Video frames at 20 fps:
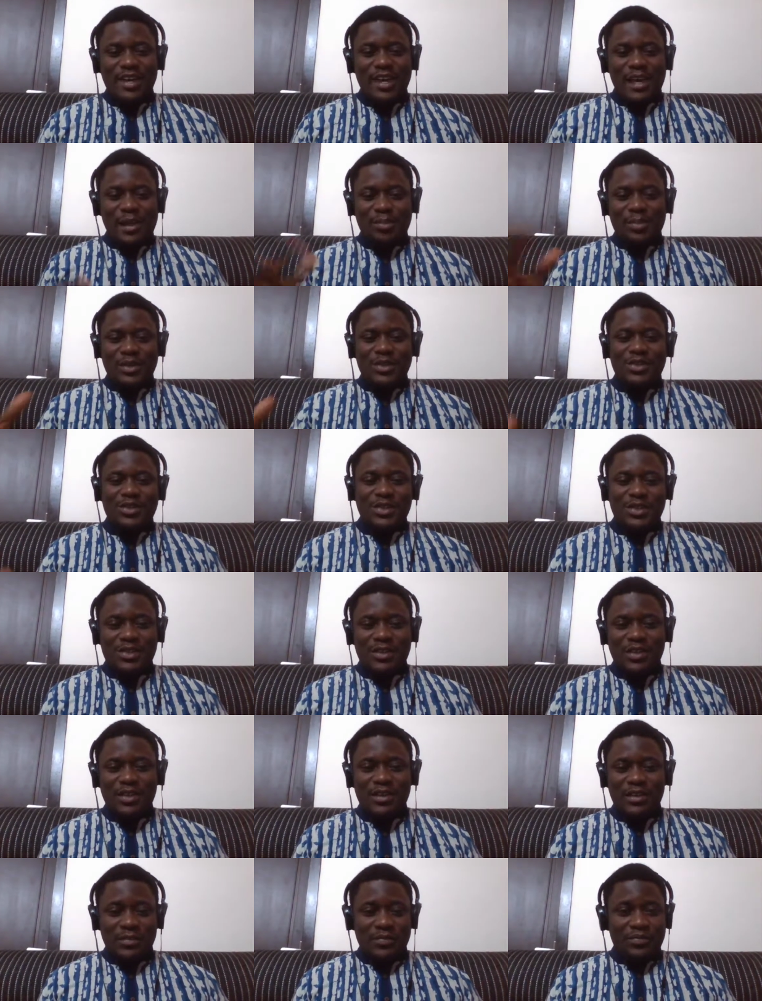A happy
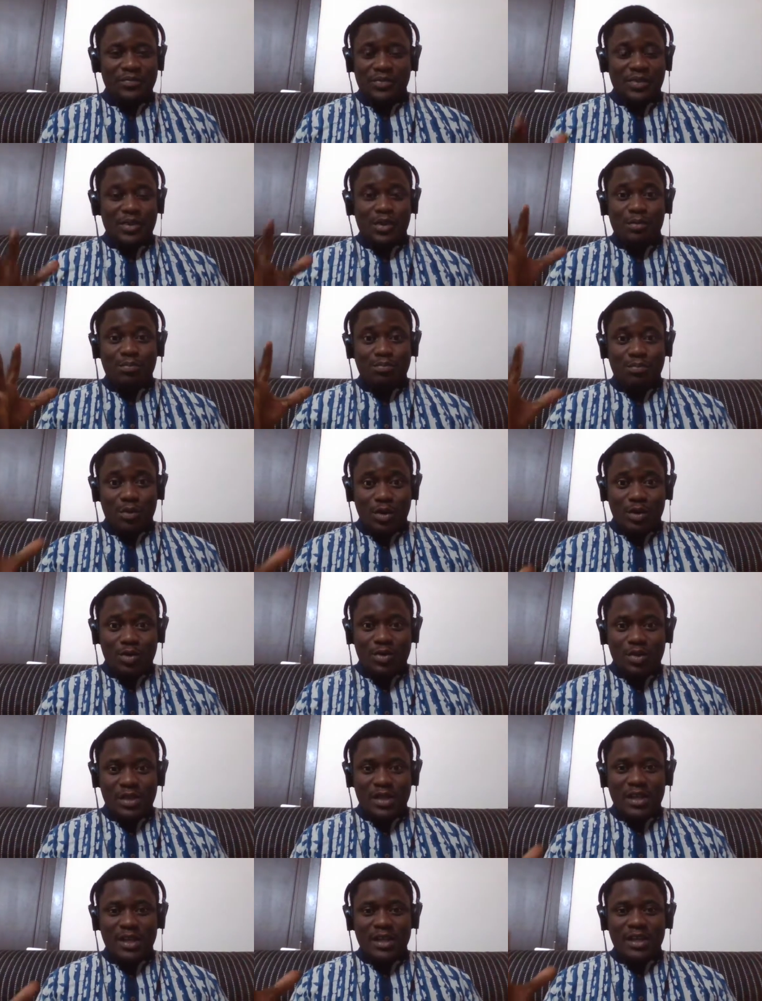city, a
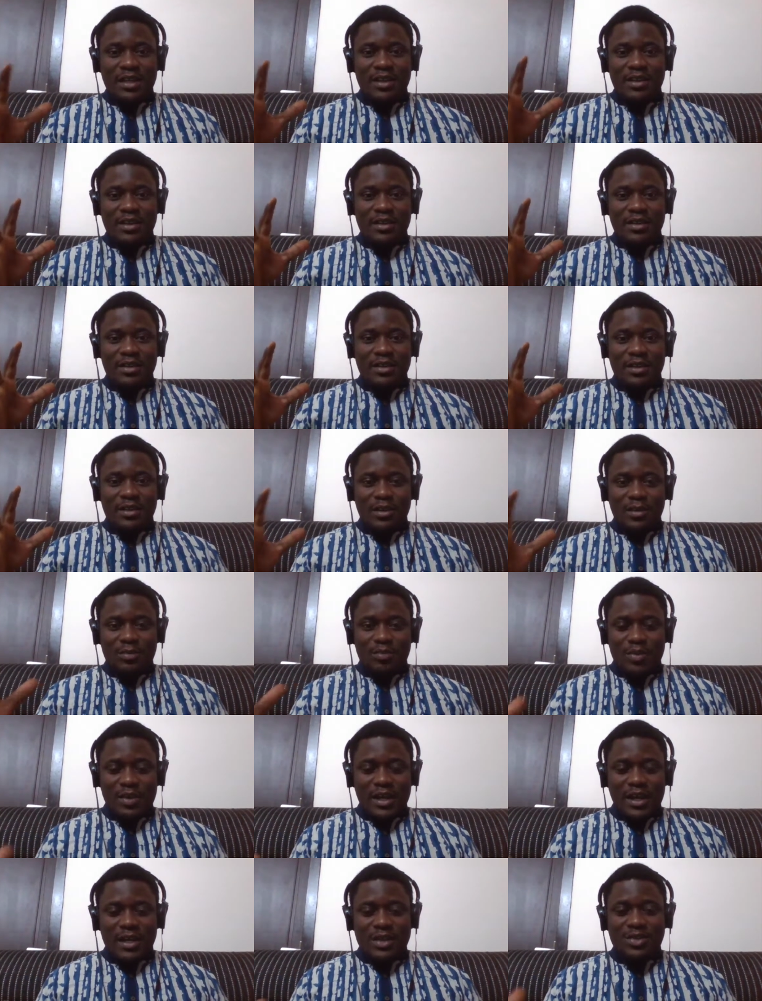morally
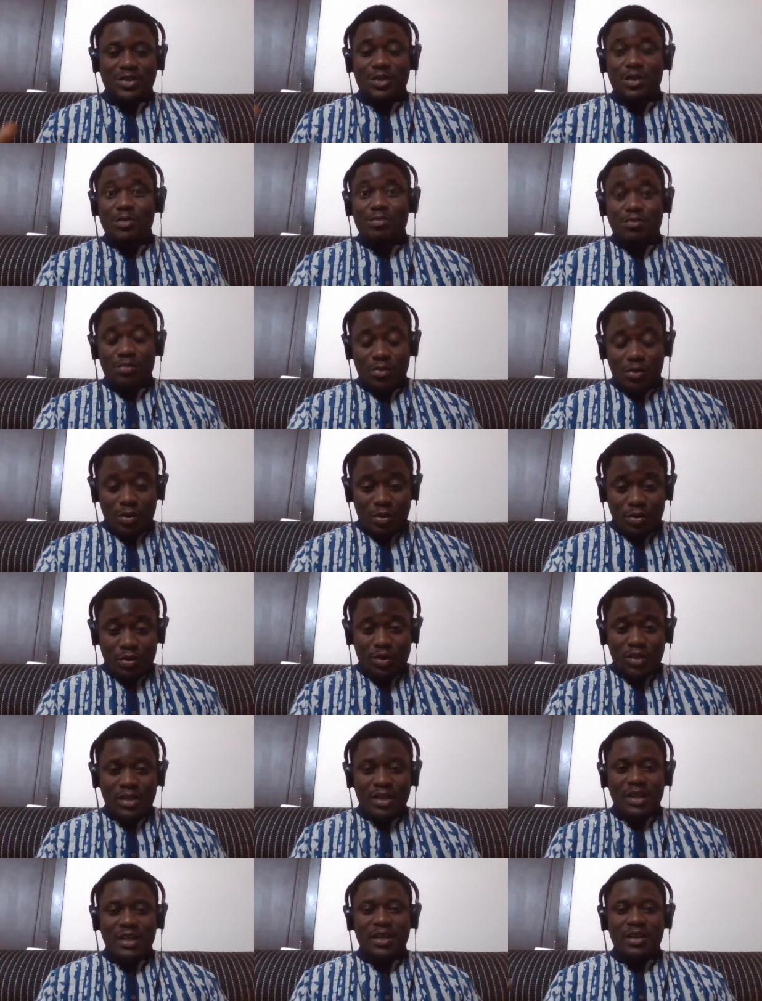complex, a
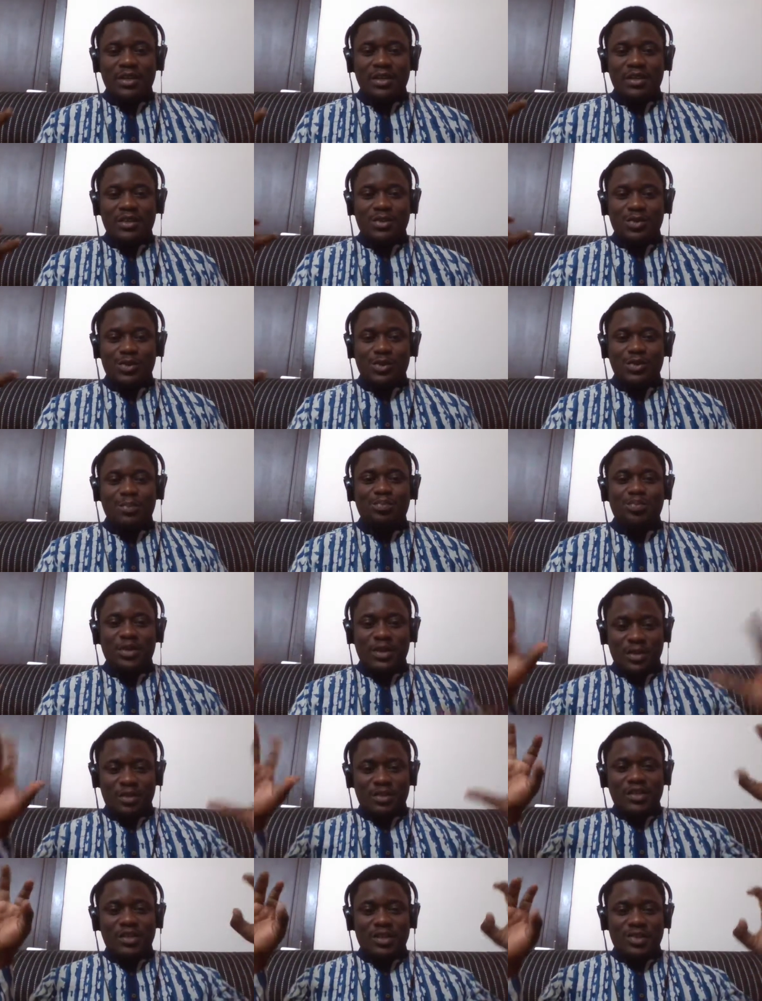morally
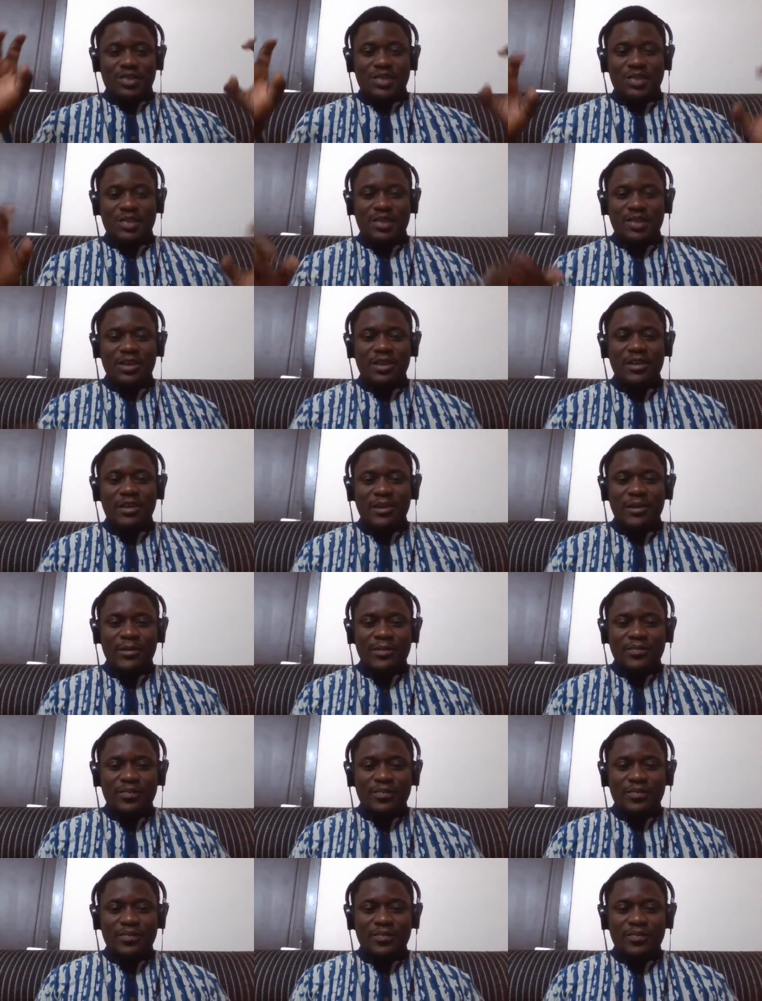superior city